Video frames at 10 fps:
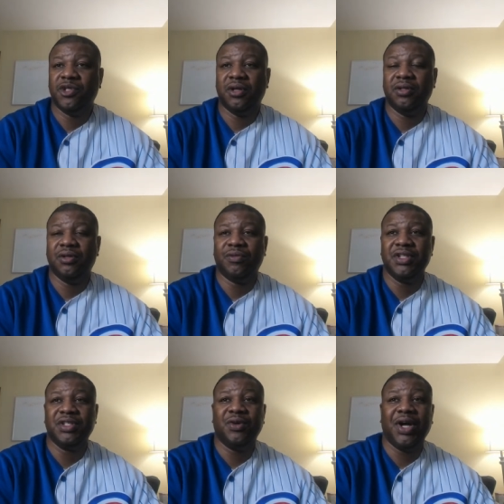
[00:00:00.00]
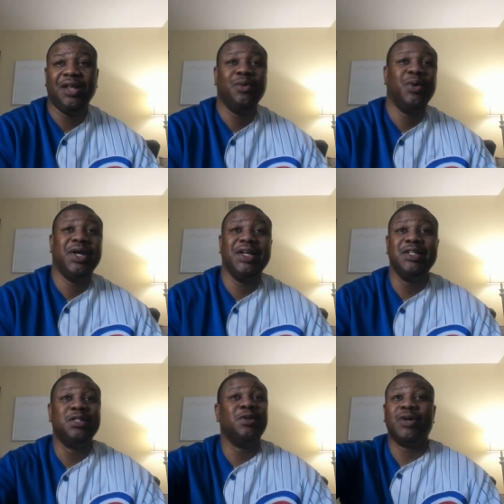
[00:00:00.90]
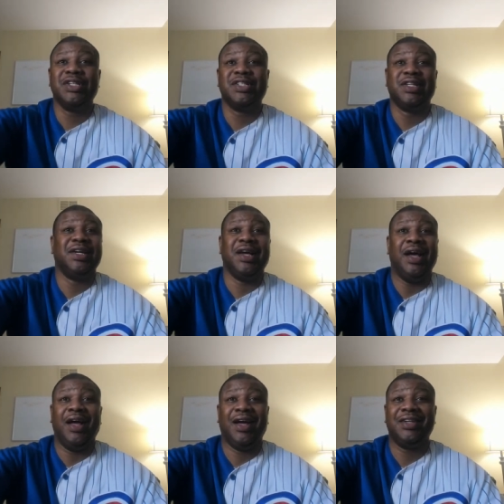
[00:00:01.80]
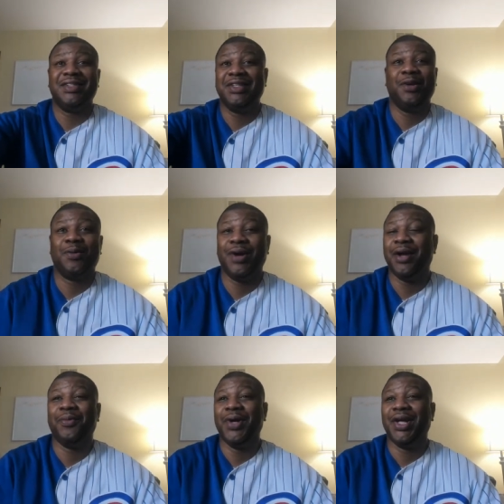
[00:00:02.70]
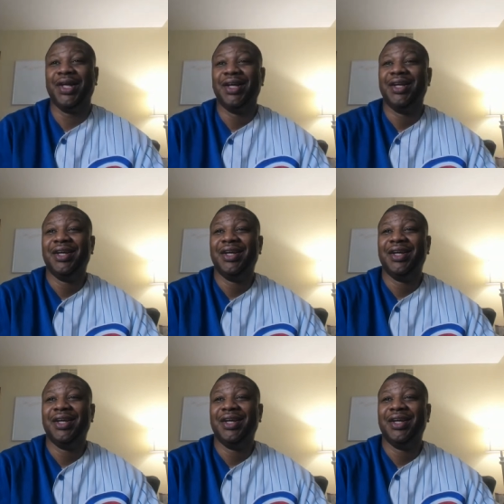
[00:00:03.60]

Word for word: Oh, Lorenzo Holloway, he's the wrestling guy. I could tell right away.